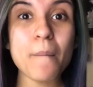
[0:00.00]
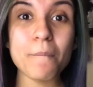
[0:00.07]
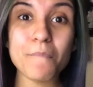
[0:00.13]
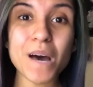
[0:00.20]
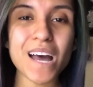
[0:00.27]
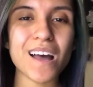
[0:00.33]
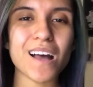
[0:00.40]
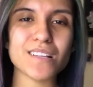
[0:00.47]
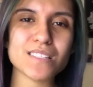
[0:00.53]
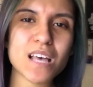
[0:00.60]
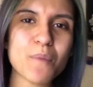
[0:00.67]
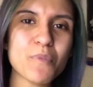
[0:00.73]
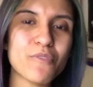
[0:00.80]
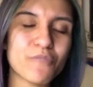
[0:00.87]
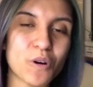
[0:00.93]
but on
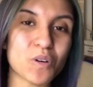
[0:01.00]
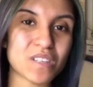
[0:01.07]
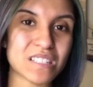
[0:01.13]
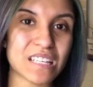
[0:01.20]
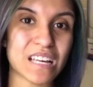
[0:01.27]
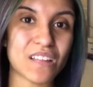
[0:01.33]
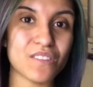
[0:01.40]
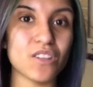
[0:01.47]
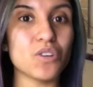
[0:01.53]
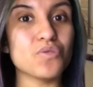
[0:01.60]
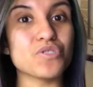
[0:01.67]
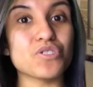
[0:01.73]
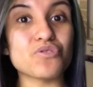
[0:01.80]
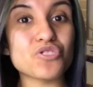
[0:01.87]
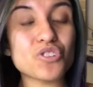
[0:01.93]
top of focusing on
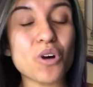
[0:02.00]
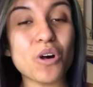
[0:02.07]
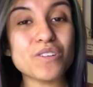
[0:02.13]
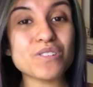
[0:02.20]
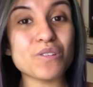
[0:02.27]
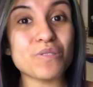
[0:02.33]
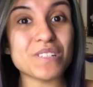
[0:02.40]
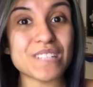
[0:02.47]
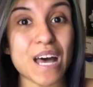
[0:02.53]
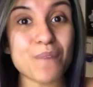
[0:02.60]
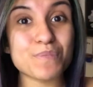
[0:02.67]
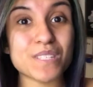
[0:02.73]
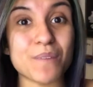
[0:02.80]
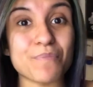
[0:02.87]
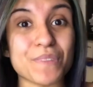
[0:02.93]
those, you should also
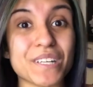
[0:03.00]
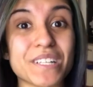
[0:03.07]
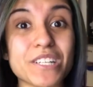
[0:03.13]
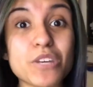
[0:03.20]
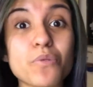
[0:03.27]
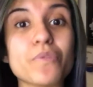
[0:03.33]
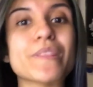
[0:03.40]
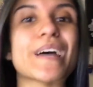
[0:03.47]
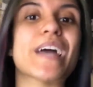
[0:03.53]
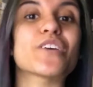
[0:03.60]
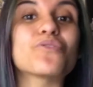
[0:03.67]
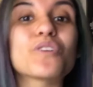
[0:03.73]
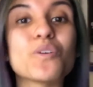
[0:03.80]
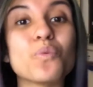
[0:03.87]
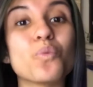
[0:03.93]
adopt something new that
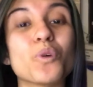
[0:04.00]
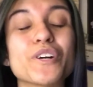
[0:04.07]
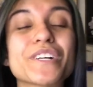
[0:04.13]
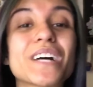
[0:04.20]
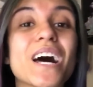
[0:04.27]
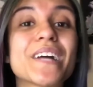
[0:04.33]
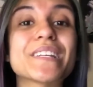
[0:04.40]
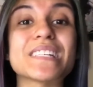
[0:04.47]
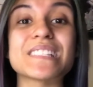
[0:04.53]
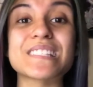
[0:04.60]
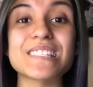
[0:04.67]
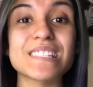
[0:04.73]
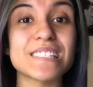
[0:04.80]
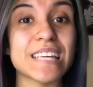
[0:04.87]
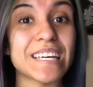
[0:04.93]
you can work on in
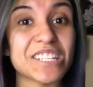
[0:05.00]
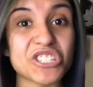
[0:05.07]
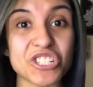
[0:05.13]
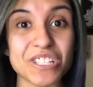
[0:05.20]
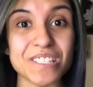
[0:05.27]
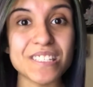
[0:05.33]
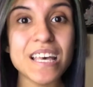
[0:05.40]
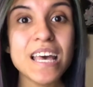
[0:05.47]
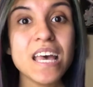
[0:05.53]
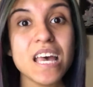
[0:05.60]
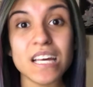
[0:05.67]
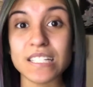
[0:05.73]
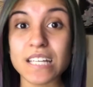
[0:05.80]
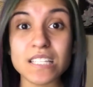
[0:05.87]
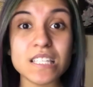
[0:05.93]
stages.
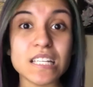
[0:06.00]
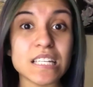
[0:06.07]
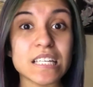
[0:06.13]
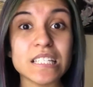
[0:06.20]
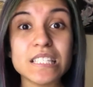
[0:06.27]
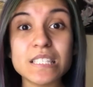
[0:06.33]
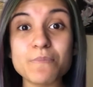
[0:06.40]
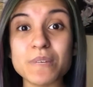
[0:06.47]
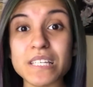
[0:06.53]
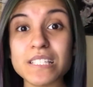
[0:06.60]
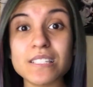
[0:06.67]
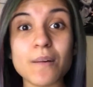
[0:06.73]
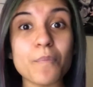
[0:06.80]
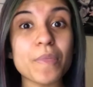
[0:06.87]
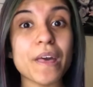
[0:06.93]
It doesn't need to be
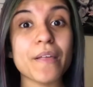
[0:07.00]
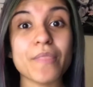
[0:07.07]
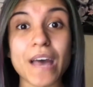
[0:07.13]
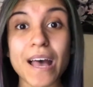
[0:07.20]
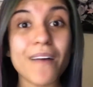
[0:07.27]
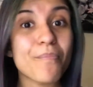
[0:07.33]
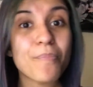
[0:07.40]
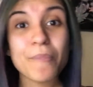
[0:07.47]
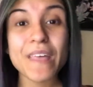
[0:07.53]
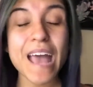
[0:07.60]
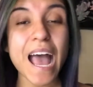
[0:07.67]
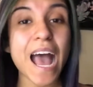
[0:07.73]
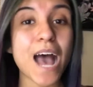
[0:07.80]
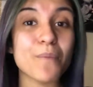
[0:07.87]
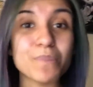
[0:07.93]
something that
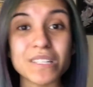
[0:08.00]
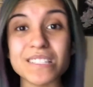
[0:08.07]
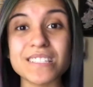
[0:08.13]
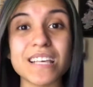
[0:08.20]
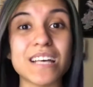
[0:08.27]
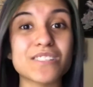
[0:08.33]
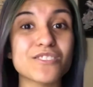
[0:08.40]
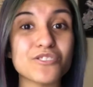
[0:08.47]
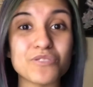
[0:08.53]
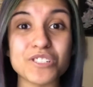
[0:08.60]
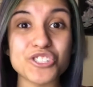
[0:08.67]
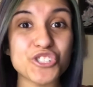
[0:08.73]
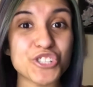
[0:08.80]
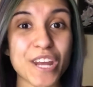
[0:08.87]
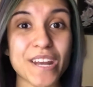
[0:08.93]
happens as soon
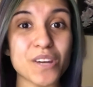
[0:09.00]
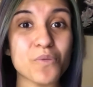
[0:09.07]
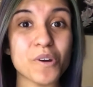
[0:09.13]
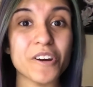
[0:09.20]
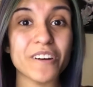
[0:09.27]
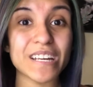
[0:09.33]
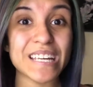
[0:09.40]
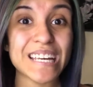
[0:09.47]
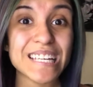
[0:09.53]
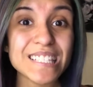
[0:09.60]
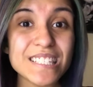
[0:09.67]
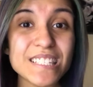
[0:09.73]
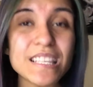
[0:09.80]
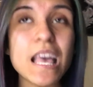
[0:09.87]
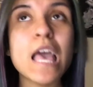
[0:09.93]
as January
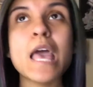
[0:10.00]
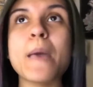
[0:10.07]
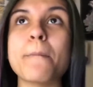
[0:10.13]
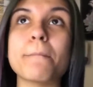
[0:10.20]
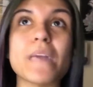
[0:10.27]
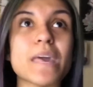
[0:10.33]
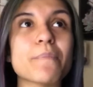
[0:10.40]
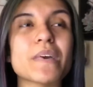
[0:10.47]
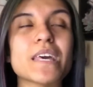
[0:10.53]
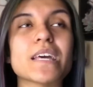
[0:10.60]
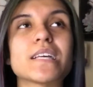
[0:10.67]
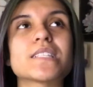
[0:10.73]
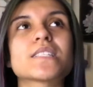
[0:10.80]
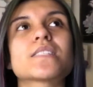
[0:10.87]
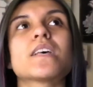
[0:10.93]
hits. Maybe
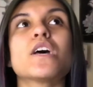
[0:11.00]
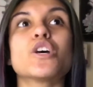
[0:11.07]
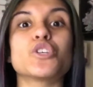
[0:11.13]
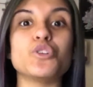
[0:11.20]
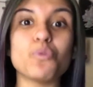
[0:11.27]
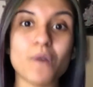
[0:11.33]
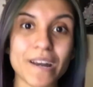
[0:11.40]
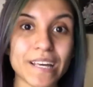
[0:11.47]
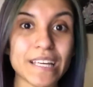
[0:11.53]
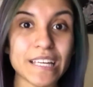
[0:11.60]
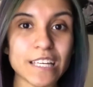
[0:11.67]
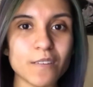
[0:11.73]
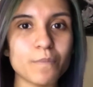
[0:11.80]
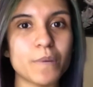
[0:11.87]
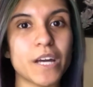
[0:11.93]
it's you want to
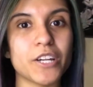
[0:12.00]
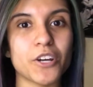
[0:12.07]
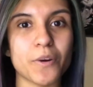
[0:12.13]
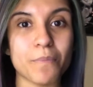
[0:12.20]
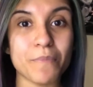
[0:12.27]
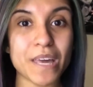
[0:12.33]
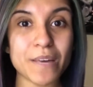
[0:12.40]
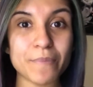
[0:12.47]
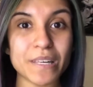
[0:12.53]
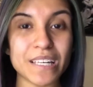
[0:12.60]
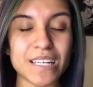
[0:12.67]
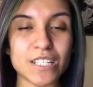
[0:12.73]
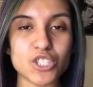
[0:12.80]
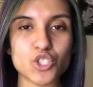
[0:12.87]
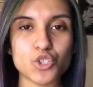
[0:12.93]
eat better. Maybe
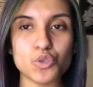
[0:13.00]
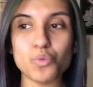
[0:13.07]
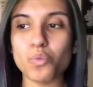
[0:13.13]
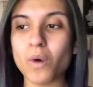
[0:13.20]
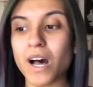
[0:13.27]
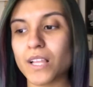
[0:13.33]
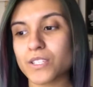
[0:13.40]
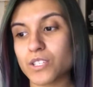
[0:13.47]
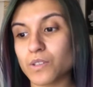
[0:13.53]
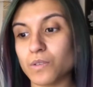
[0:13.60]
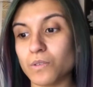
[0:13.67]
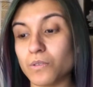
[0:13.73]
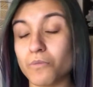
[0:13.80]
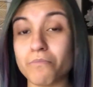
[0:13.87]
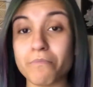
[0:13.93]
it's you want to